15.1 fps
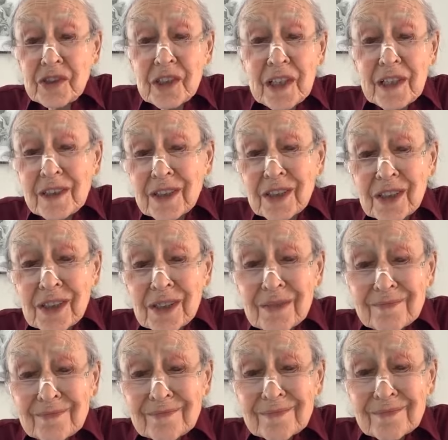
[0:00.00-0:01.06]
days.
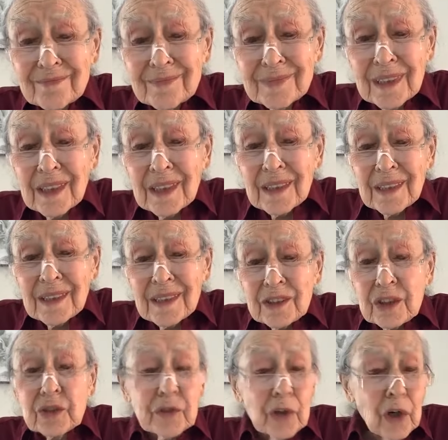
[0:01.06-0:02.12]

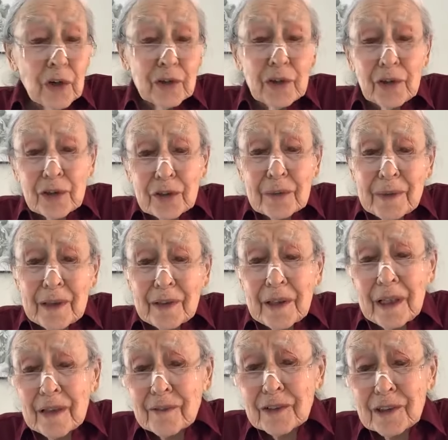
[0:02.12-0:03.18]
You've all heard about
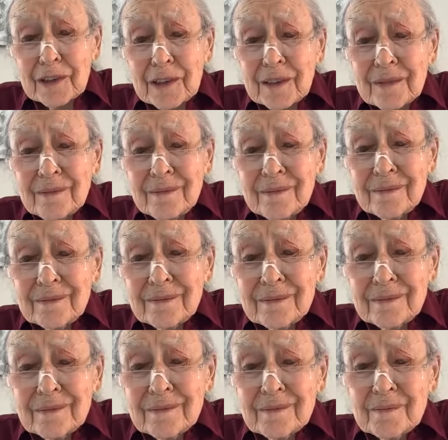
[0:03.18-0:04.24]
Evelyn.
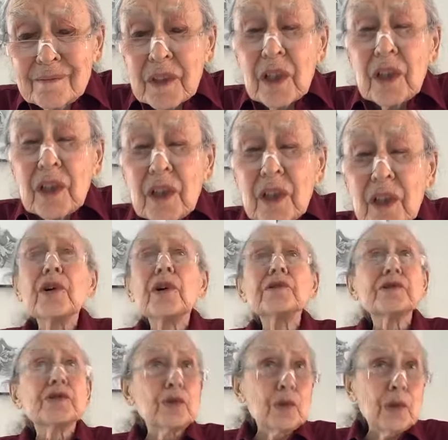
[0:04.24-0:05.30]
To
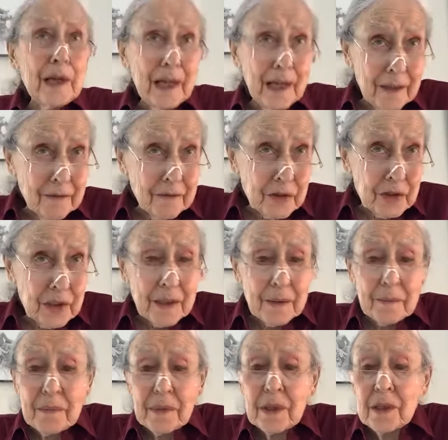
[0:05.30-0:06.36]
those who have sent
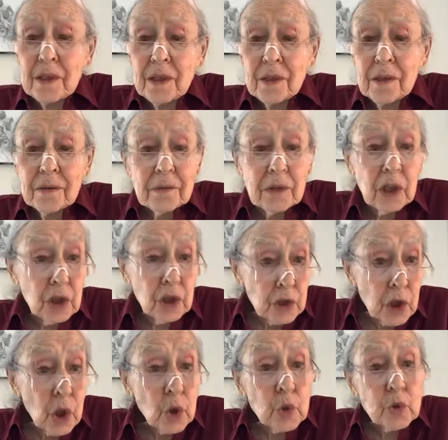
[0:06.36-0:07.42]
me a
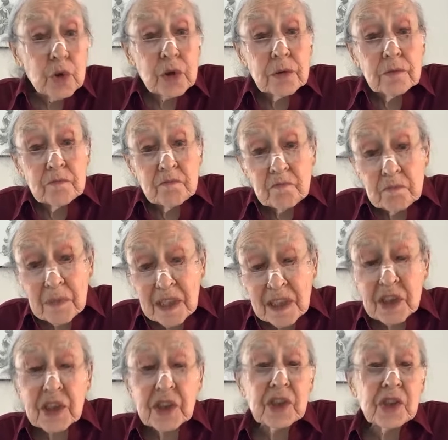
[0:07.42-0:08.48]
note,
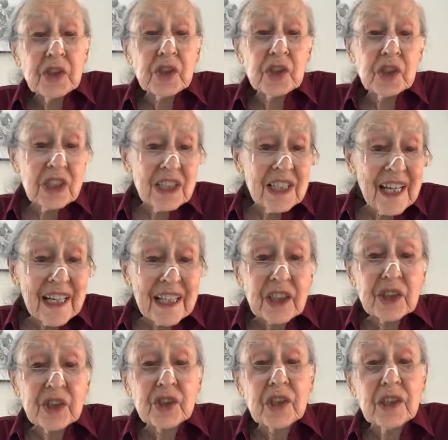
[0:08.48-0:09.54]
message,
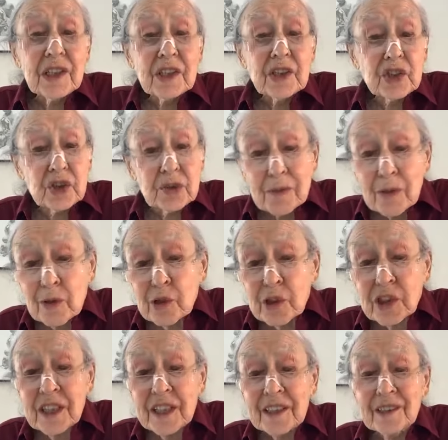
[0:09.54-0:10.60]
text, smoke
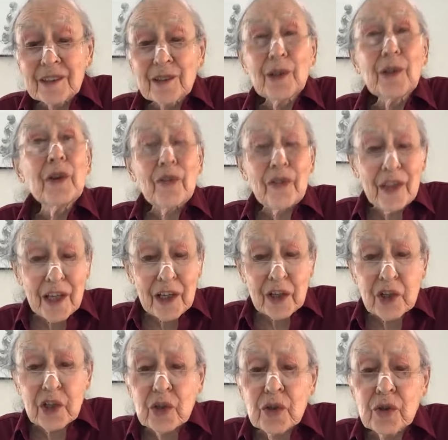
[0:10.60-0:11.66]
signal,
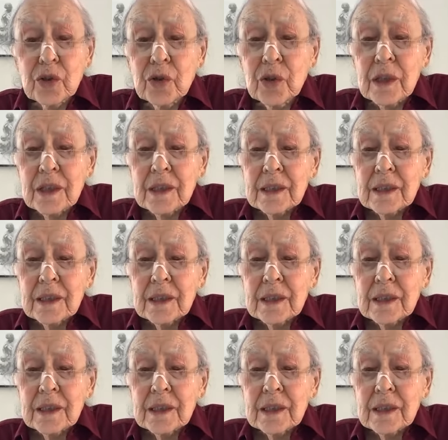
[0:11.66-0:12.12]
thank you.